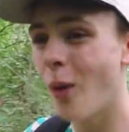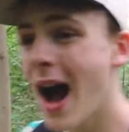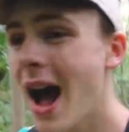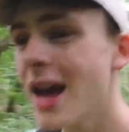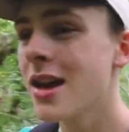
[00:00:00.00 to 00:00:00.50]

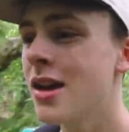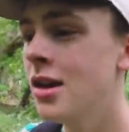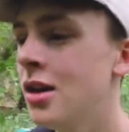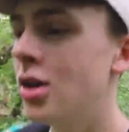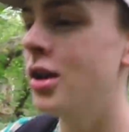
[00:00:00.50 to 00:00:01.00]
Why
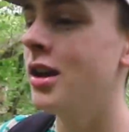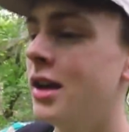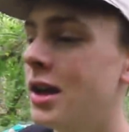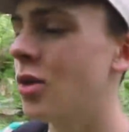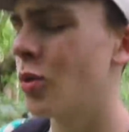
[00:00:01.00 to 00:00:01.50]

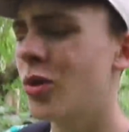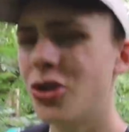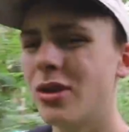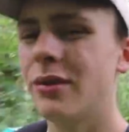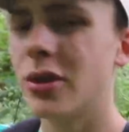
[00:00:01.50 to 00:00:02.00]
would
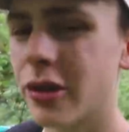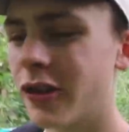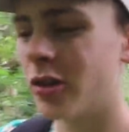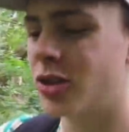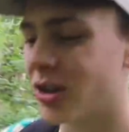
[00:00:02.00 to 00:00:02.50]
you give your
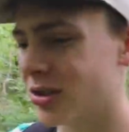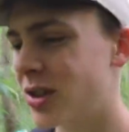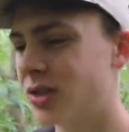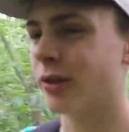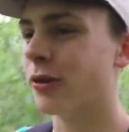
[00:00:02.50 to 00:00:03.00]
phone to your
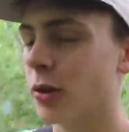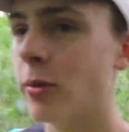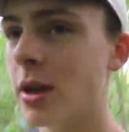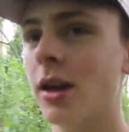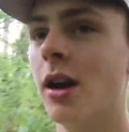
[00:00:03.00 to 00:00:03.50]
sister for a
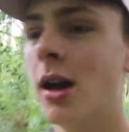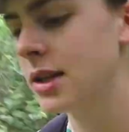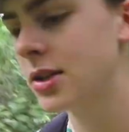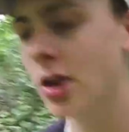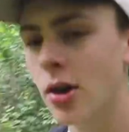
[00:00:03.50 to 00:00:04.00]
week?
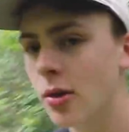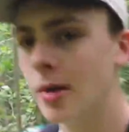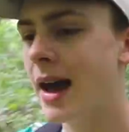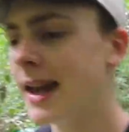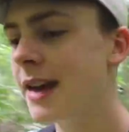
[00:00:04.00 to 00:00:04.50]
So
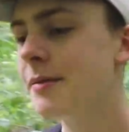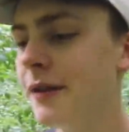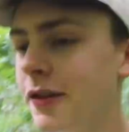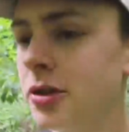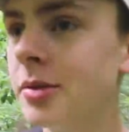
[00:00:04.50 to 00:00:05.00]
I gave my
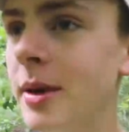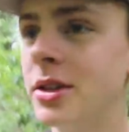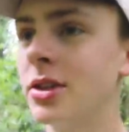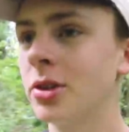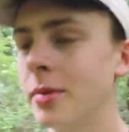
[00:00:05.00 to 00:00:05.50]
phone to my
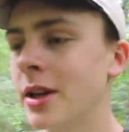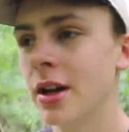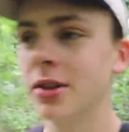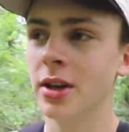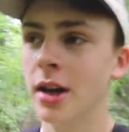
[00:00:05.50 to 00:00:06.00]
sister
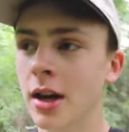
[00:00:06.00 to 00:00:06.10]
because